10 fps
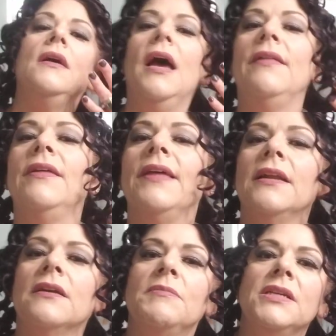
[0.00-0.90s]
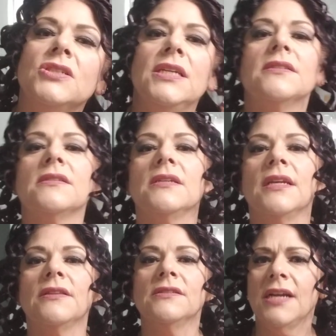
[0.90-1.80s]
And then that'll give me a chance to get
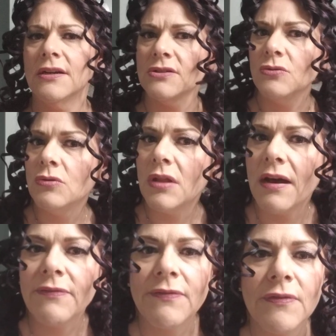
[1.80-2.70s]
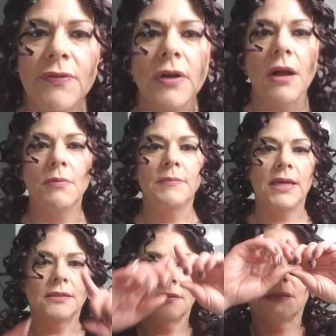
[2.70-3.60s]
this hair to cool off for a couple
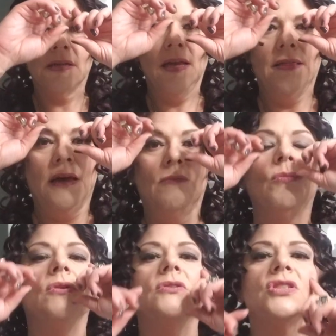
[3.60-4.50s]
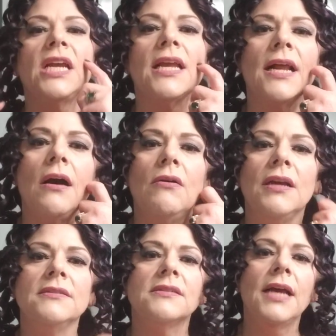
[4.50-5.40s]
minutes. And then we'll shake it out
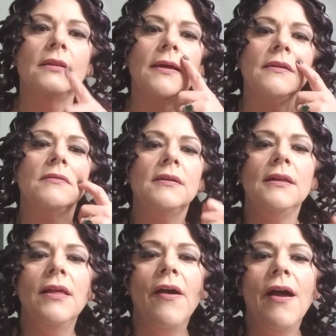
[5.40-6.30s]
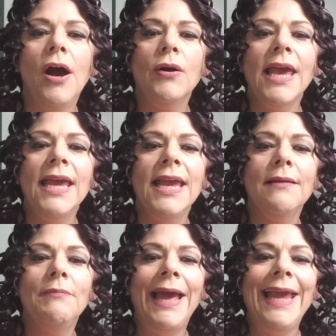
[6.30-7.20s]
and style it. Okay,
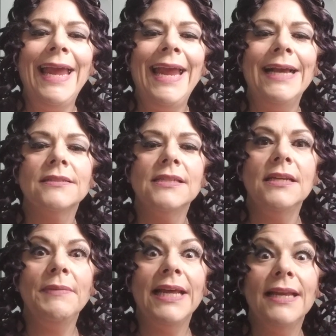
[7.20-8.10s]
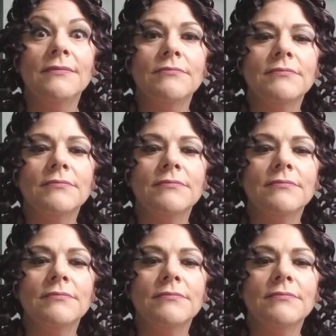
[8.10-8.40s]
bye. See you in a minute.